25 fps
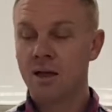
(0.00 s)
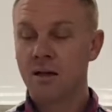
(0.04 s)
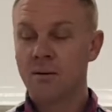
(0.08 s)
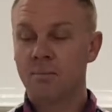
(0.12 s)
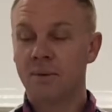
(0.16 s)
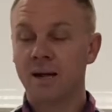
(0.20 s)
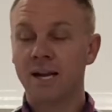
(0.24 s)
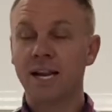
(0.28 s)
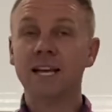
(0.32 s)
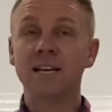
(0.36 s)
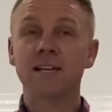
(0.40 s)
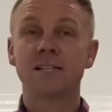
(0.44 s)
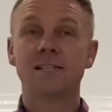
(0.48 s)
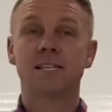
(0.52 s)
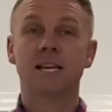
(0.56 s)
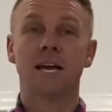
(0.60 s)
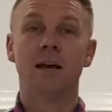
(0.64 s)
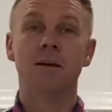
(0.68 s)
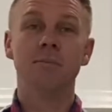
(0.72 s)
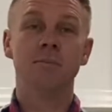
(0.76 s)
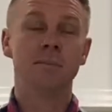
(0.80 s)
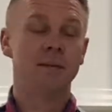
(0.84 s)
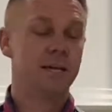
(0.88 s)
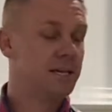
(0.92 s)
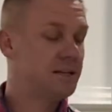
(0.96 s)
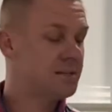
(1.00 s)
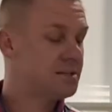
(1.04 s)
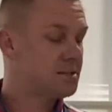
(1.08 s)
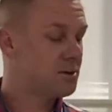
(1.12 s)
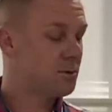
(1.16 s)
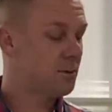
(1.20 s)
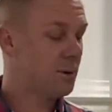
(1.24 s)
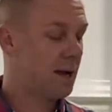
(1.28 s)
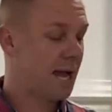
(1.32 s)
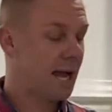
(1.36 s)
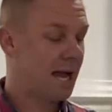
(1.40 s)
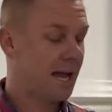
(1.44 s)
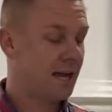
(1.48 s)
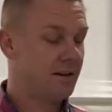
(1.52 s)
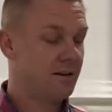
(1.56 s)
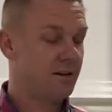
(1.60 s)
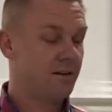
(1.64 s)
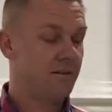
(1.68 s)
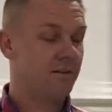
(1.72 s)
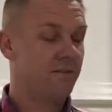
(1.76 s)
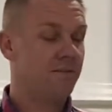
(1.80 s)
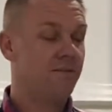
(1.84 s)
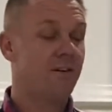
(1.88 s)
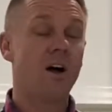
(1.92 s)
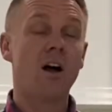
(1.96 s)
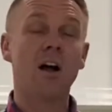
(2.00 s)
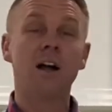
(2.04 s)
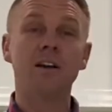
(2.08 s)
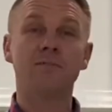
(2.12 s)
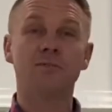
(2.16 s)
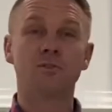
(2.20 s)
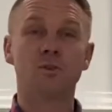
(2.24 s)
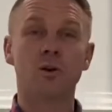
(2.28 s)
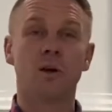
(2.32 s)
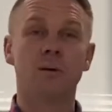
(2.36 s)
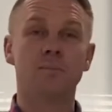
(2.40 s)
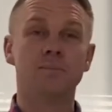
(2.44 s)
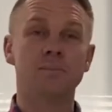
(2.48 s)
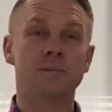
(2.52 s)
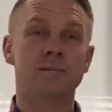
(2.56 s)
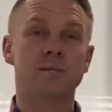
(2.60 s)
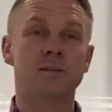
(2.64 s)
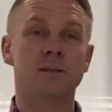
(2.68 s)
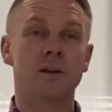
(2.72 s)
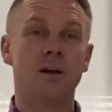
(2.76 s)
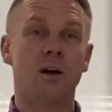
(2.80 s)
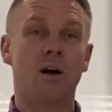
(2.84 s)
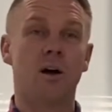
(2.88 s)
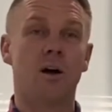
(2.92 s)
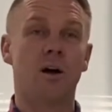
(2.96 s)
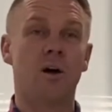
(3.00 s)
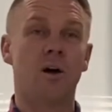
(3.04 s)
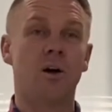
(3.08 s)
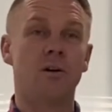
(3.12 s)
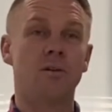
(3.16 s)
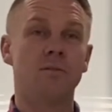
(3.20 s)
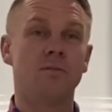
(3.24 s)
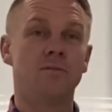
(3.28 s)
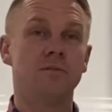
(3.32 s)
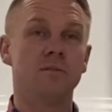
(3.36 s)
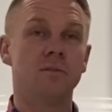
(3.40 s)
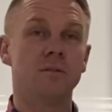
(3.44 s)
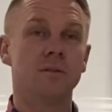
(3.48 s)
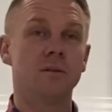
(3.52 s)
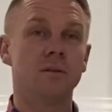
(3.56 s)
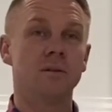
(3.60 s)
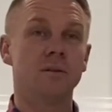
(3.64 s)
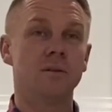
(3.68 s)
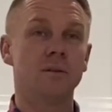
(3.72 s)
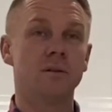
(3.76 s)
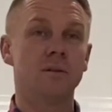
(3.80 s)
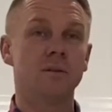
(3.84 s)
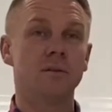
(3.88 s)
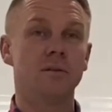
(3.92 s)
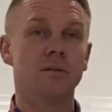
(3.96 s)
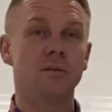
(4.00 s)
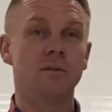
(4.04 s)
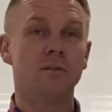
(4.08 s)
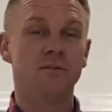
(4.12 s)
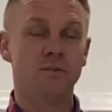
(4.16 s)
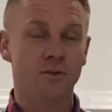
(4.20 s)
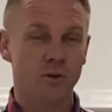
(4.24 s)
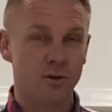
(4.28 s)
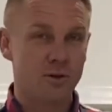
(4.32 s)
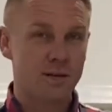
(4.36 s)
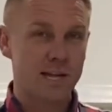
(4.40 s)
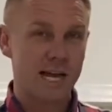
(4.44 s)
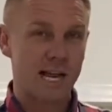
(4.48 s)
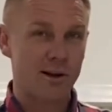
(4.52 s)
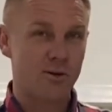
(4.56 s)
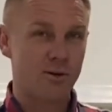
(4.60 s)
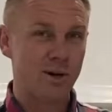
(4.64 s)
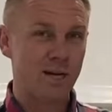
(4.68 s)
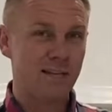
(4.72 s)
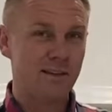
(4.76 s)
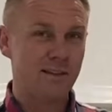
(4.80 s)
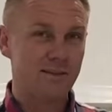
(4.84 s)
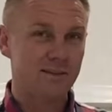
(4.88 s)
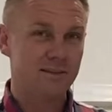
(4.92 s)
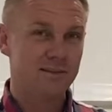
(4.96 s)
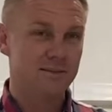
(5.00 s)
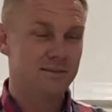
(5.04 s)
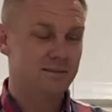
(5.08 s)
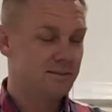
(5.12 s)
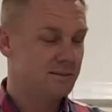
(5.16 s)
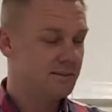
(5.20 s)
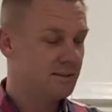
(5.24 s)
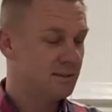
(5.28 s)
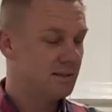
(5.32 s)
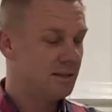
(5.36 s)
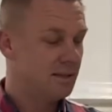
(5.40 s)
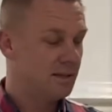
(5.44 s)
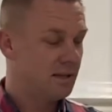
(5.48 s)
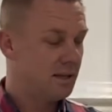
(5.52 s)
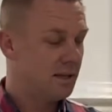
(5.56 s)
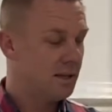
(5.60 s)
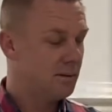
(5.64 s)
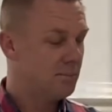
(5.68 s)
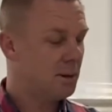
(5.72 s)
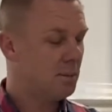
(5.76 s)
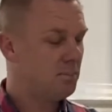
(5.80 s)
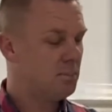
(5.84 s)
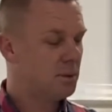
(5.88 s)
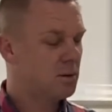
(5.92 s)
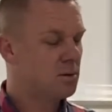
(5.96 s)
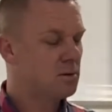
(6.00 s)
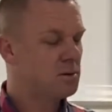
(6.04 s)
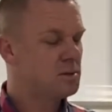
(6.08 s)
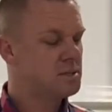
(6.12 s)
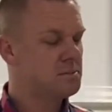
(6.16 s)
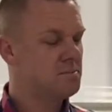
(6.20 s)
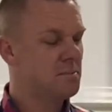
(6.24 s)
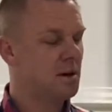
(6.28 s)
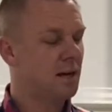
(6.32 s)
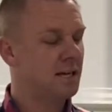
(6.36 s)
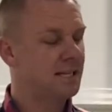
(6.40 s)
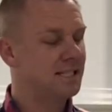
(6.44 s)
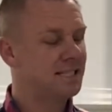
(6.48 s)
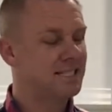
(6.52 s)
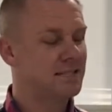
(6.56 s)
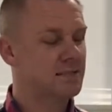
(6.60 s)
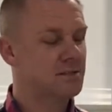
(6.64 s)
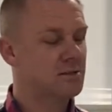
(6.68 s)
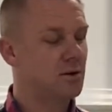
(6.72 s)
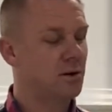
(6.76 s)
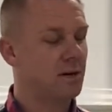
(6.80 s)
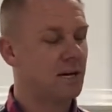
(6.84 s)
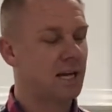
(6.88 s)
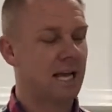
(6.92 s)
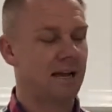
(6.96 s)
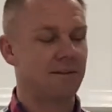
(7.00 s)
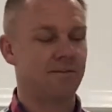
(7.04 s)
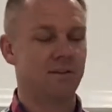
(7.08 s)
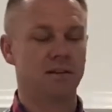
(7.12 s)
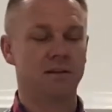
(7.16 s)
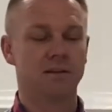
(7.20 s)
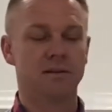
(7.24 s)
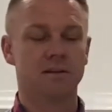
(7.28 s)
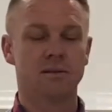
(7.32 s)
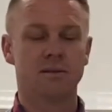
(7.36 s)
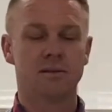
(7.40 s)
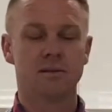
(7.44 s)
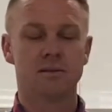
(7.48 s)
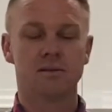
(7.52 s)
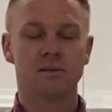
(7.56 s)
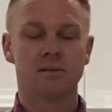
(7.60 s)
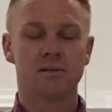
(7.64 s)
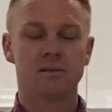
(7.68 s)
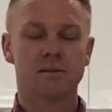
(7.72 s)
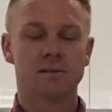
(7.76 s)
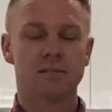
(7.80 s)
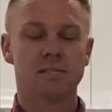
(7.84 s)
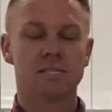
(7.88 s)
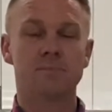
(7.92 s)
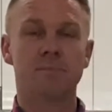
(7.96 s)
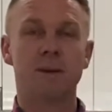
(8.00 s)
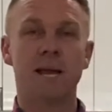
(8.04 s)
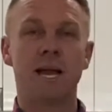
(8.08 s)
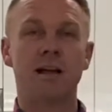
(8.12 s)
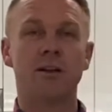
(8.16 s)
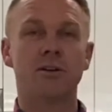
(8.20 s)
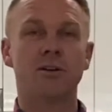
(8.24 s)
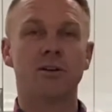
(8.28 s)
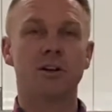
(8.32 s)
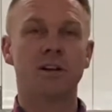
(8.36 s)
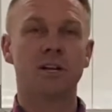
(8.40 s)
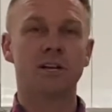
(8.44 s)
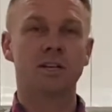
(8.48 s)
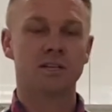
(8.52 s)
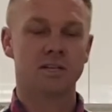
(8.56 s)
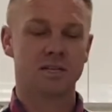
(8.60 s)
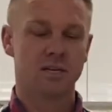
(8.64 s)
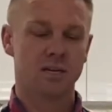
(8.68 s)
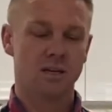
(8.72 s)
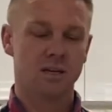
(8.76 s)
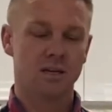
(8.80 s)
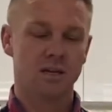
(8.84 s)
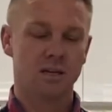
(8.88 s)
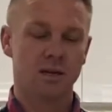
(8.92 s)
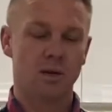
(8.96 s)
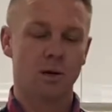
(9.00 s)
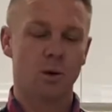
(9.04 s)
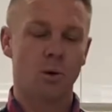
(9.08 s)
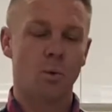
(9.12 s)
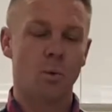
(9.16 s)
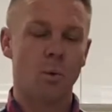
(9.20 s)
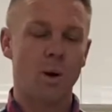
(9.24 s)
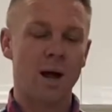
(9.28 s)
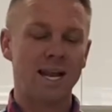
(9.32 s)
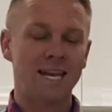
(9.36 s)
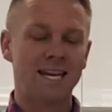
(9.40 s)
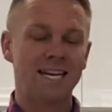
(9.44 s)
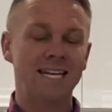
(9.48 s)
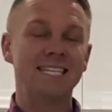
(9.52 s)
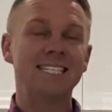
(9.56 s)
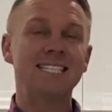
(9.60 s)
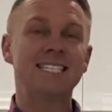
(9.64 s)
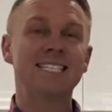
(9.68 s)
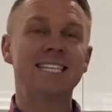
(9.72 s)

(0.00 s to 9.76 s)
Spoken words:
My next step is to add 5 drops of food colouring, but because mine does not have a spout on it, 1